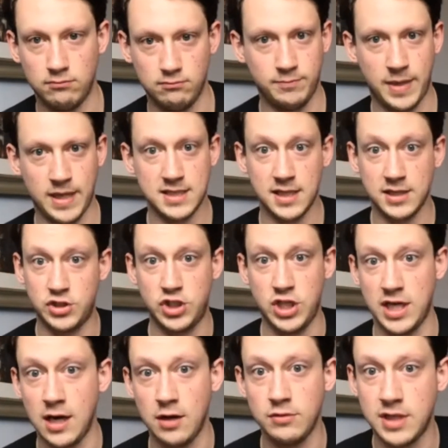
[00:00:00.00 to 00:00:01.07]
basically a
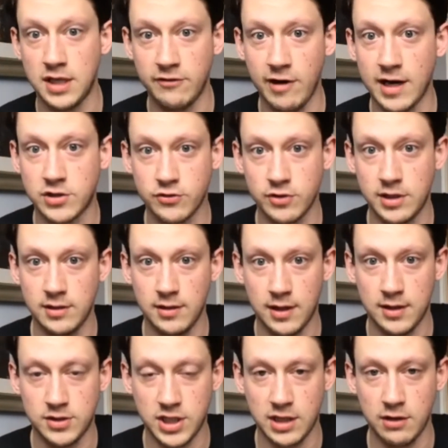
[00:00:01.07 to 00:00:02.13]
geo-directory, a
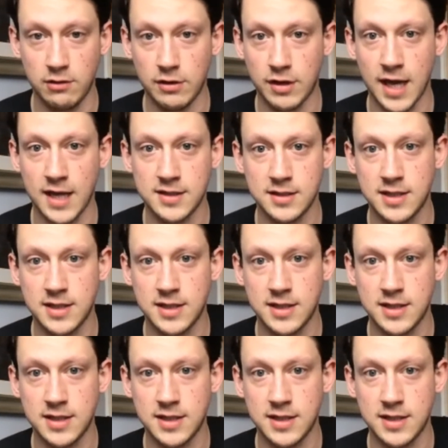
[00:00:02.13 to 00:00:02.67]
geolocated